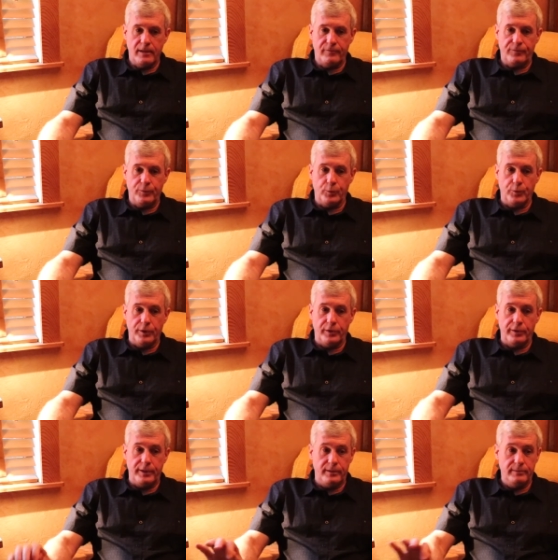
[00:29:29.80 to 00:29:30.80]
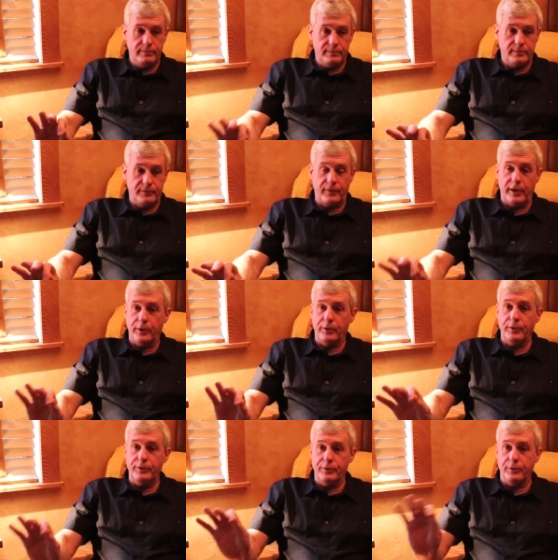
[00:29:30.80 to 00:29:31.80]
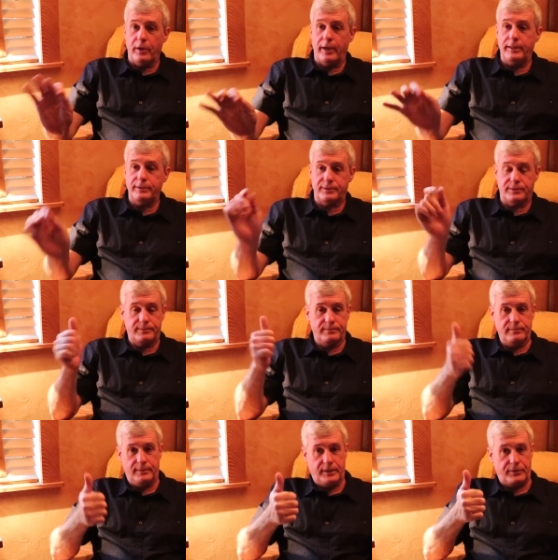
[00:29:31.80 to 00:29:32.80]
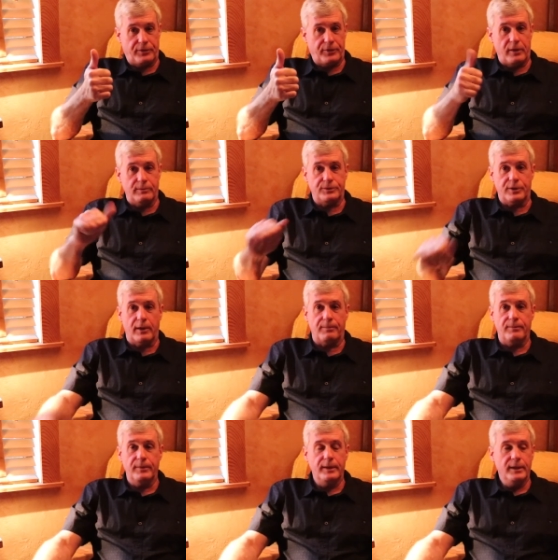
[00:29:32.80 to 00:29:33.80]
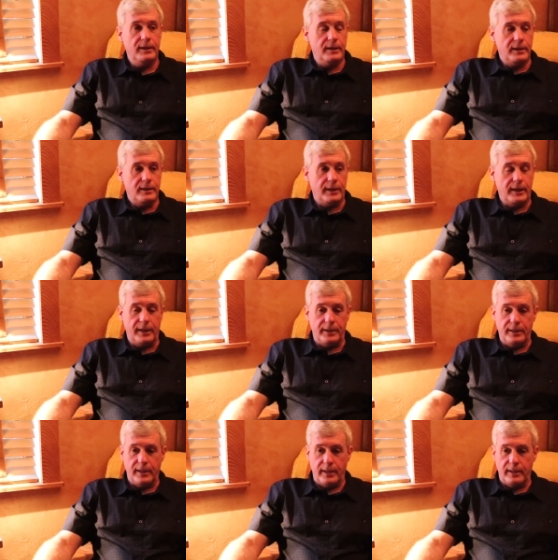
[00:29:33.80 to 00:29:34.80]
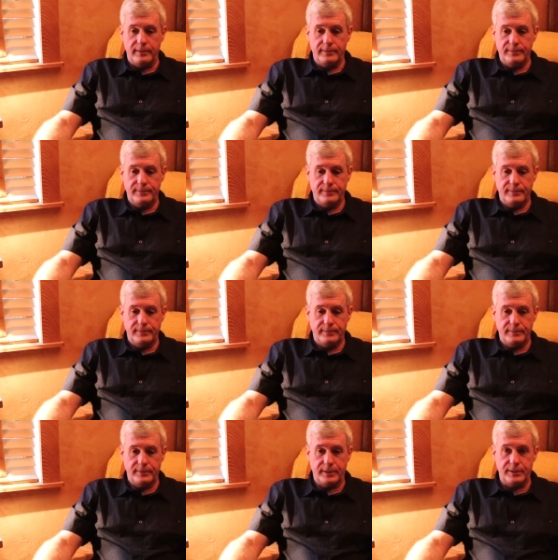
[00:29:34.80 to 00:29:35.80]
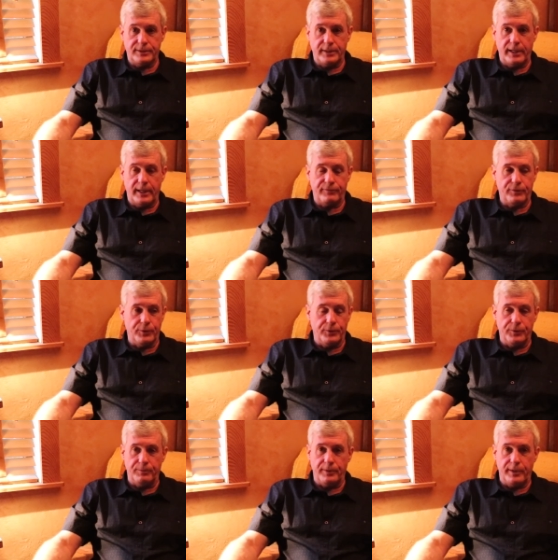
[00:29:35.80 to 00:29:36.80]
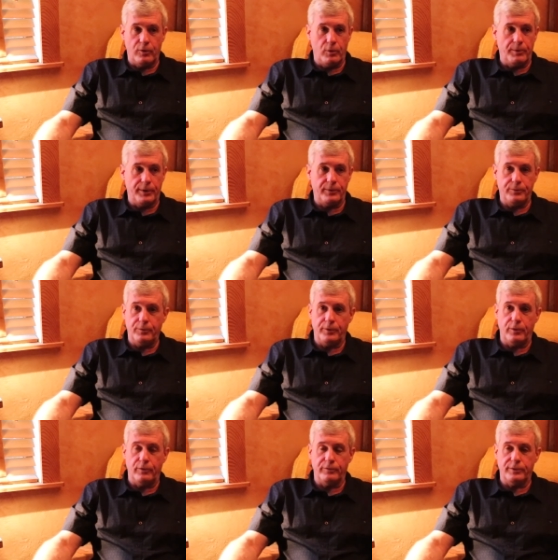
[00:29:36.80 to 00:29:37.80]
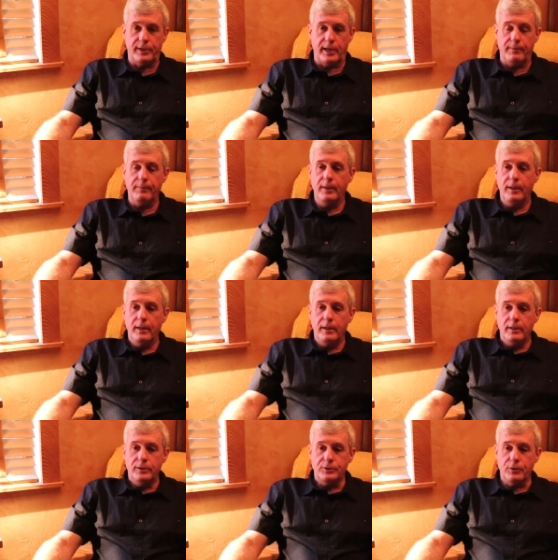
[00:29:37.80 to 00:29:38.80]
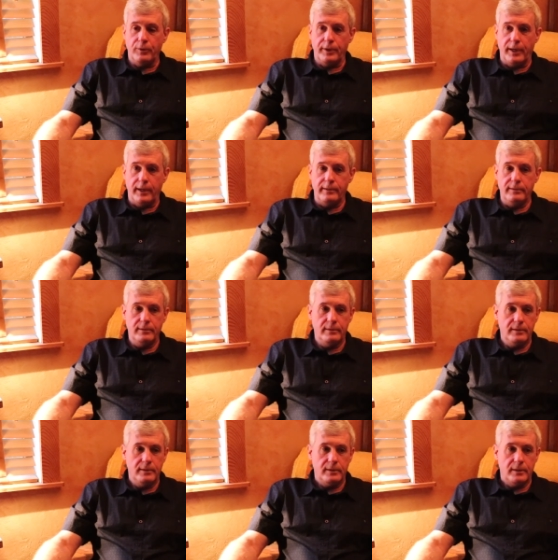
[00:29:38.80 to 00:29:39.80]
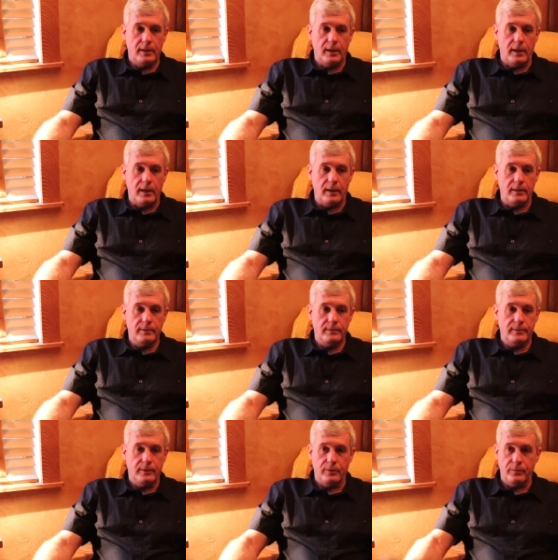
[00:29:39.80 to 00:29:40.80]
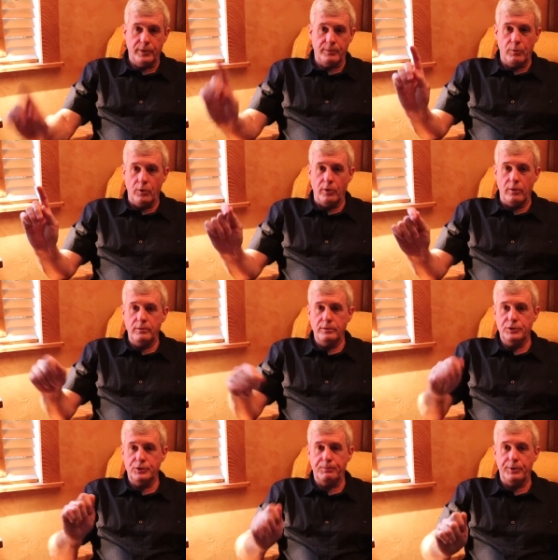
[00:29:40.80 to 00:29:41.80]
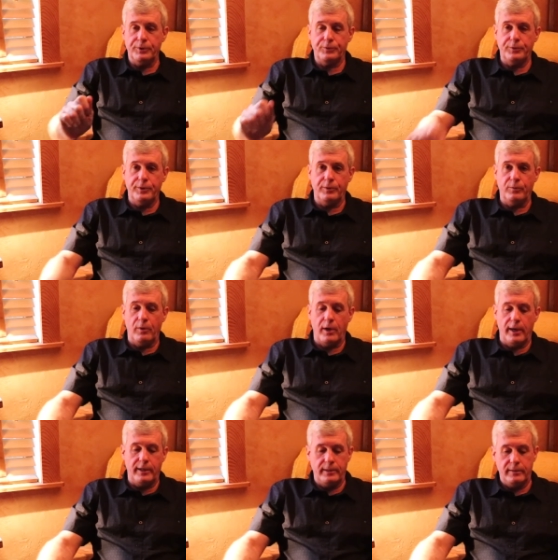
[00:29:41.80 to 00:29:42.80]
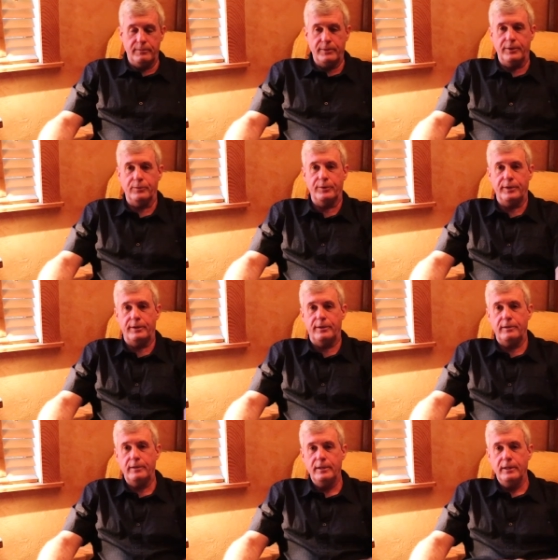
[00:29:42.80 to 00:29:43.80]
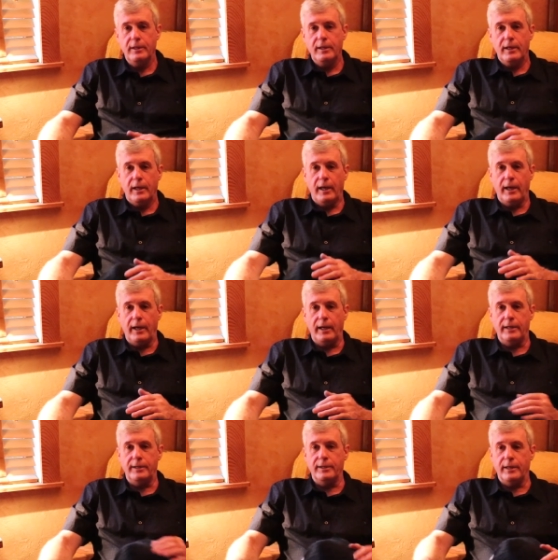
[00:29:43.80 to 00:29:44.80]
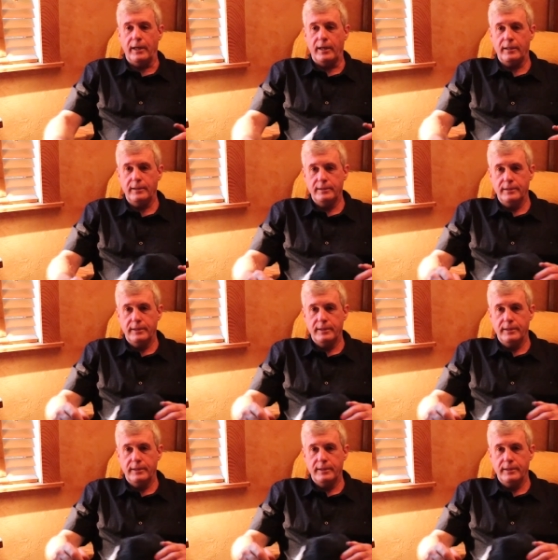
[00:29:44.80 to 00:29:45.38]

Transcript: if you're really if I earn your likes, hit the thumbs up. And uh, like I said, I have to earn them, and I hope I can do that over time. So again, uh, Rick Moro, Spirit Tree Unwined, me and Regal, and uh,